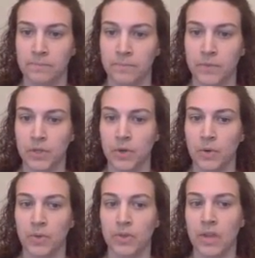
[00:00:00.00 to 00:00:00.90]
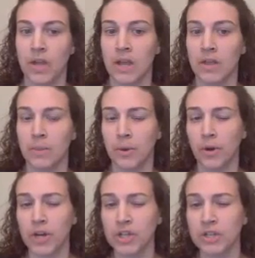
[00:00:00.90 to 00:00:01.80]
So the
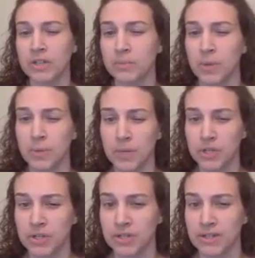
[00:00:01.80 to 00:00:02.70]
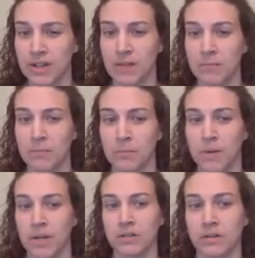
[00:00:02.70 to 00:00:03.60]
progression's pretty much the same, but
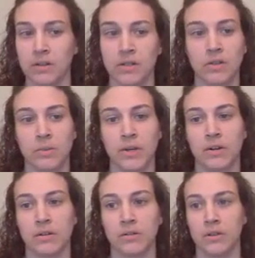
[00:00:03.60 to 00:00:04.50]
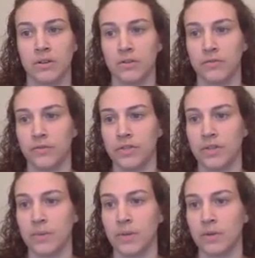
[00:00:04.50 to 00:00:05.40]
it starts a little bit earlier for
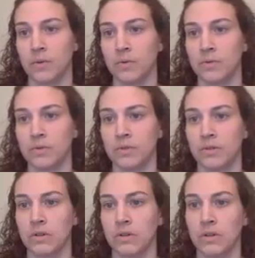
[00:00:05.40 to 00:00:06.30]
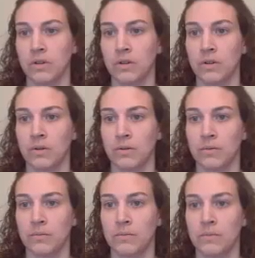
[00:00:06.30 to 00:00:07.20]
somebody who's
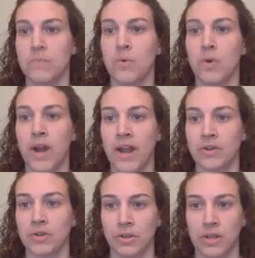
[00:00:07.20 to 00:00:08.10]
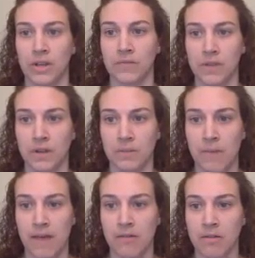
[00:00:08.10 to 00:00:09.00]
more naturally gifted at
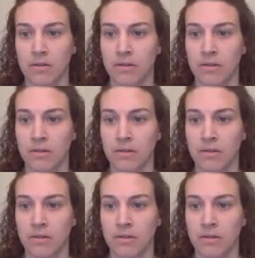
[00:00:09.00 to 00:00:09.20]
math.